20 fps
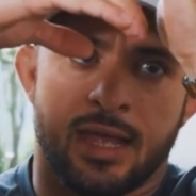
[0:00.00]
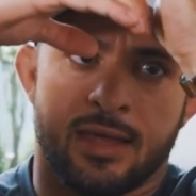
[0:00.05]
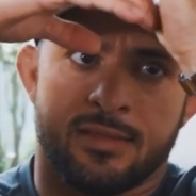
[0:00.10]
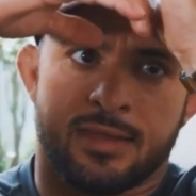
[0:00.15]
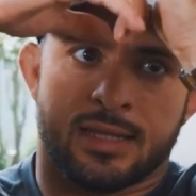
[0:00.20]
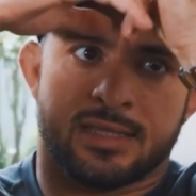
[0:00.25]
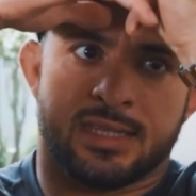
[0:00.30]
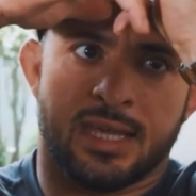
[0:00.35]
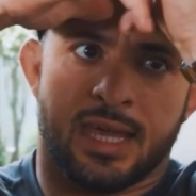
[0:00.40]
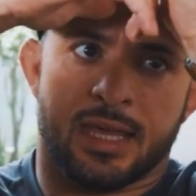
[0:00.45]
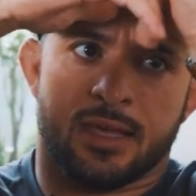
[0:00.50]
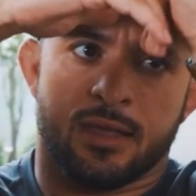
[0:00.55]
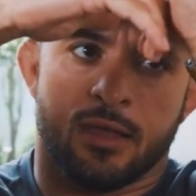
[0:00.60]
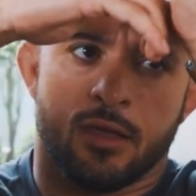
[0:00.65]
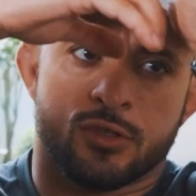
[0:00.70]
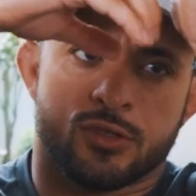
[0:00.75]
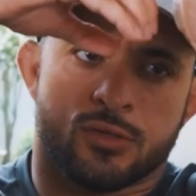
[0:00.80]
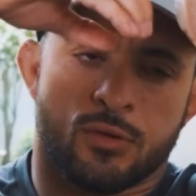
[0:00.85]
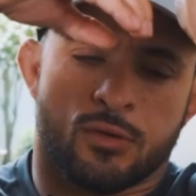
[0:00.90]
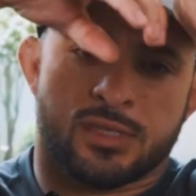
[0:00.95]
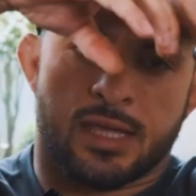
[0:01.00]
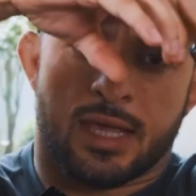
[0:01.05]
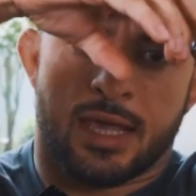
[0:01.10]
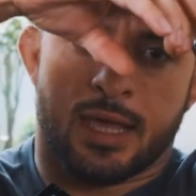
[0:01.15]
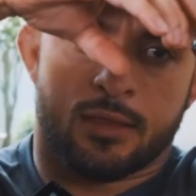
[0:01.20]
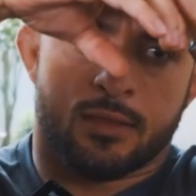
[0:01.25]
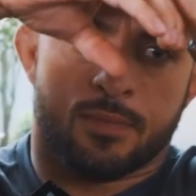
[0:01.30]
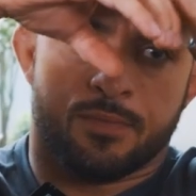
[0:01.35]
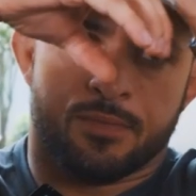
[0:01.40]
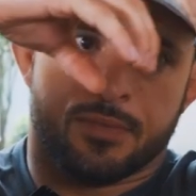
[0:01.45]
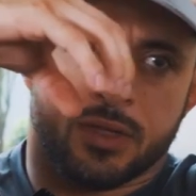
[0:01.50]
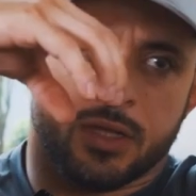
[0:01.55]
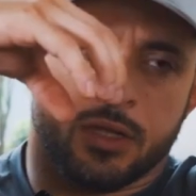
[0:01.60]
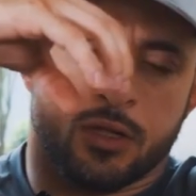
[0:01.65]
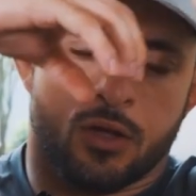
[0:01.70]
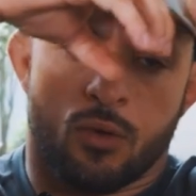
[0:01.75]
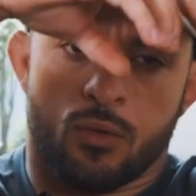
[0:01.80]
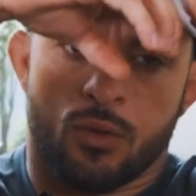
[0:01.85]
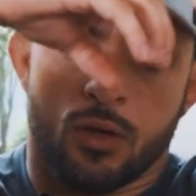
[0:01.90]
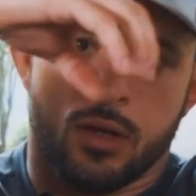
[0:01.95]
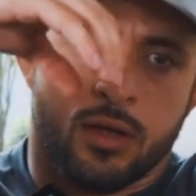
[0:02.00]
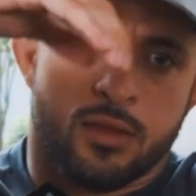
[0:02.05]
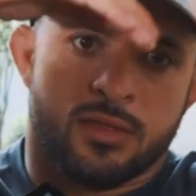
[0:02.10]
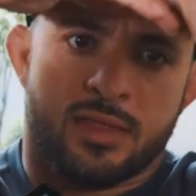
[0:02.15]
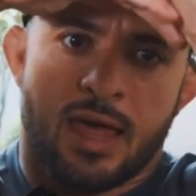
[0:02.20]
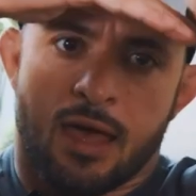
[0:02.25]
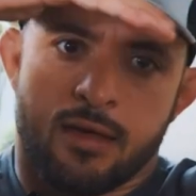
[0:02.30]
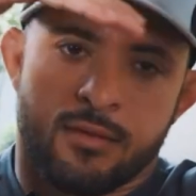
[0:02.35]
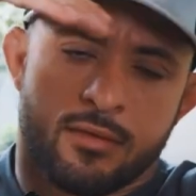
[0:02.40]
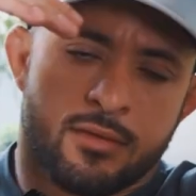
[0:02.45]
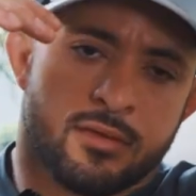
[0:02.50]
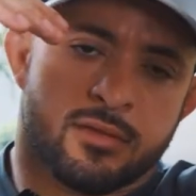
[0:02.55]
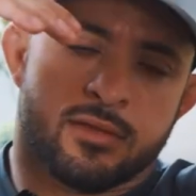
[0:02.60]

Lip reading: They dig, as soon as they hit, you know, that